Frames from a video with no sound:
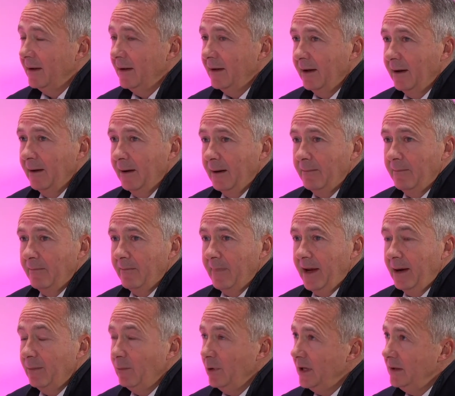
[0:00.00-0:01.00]

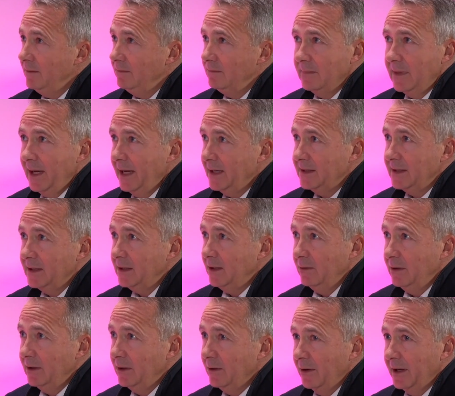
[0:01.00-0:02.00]
And we
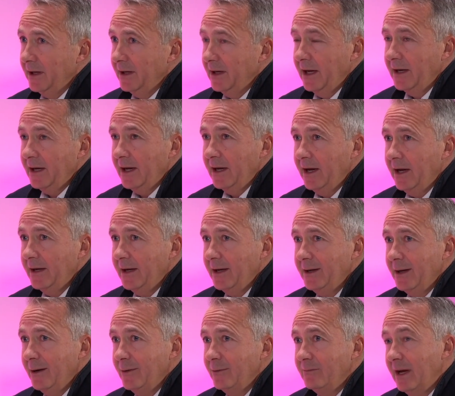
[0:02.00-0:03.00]
executed on it. And I
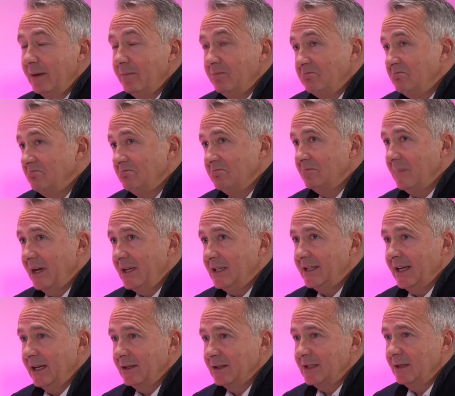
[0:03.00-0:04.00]
know that may
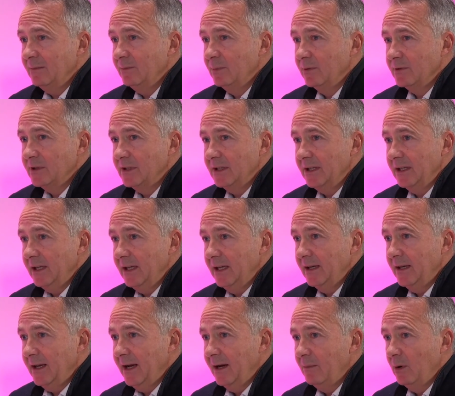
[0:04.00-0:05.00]
sound simple sitting here
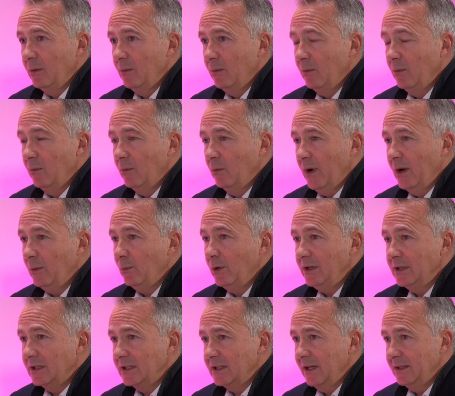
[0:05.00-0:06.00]
now, but when we
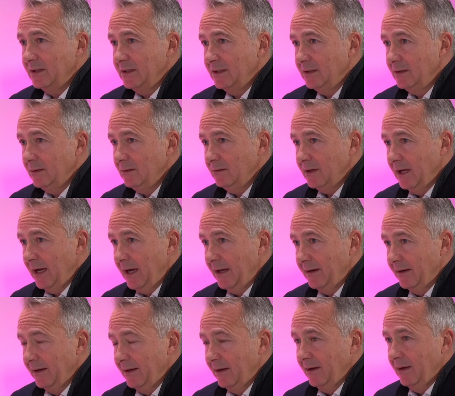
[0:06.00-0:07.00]
decided to do
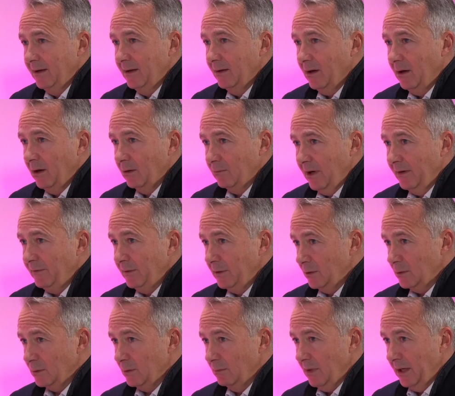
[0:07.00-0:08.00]
that, our
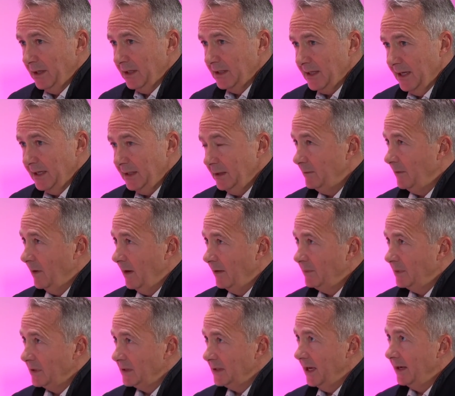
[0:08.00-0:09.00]
revenues were minus
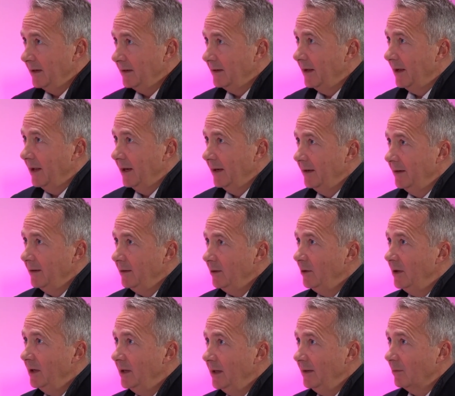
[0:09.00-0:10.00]
85%. And you
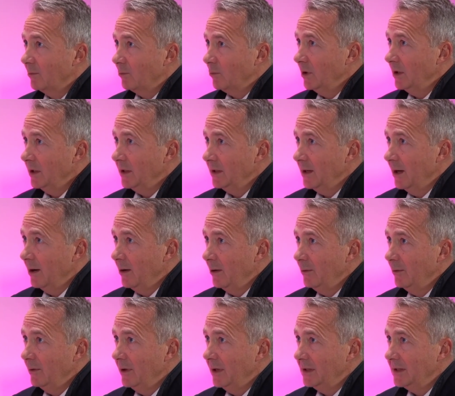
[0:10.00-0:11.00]
didn't even really
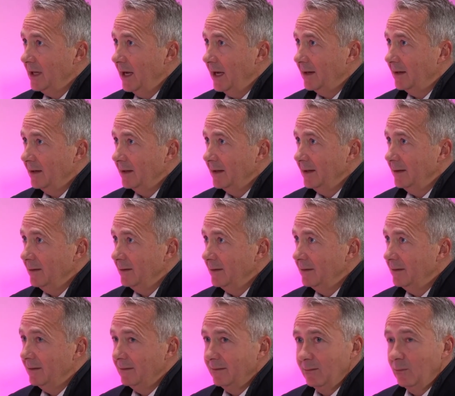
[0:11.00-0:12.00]
know exactly
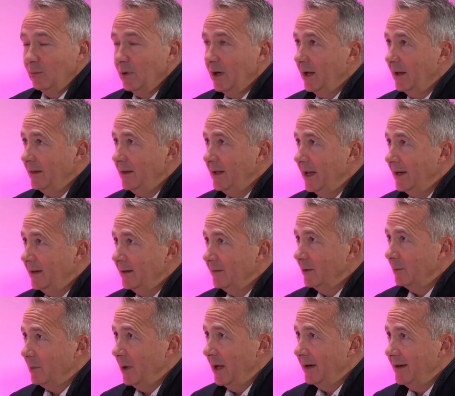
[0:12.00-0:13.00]
where the end of
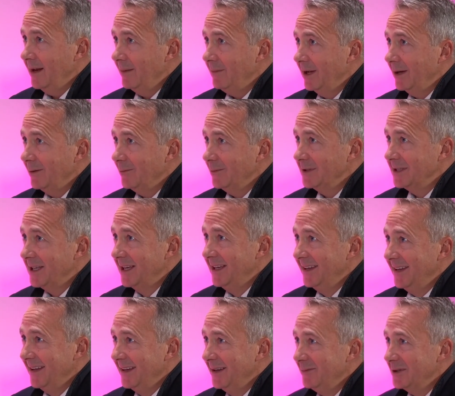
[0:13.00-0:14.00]
the pandemic was
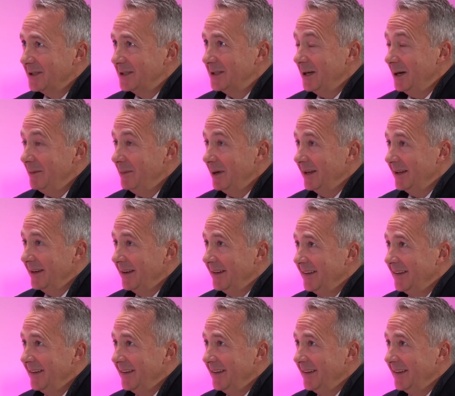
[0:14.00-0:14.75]
coming.